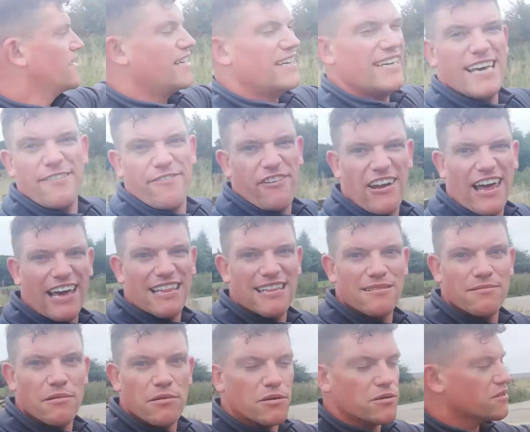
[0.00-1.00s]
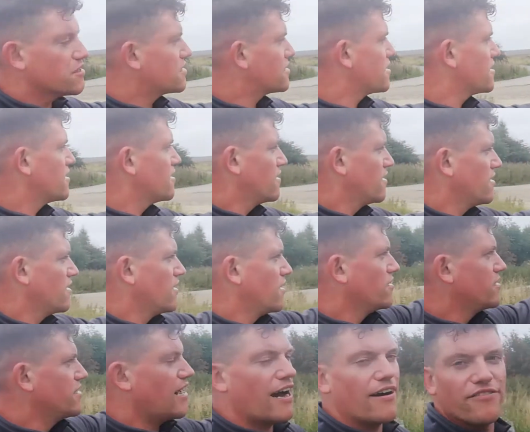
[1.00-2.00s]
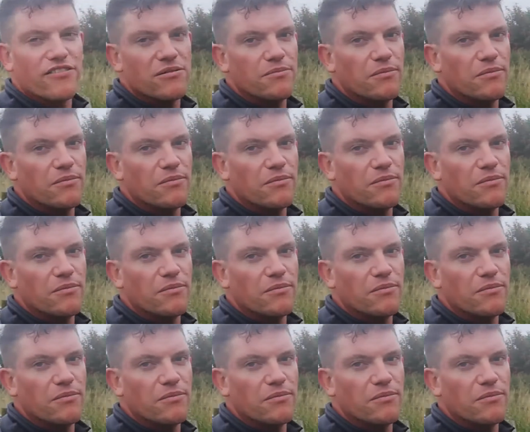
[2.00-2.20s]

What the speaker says: if you like the moors, you have the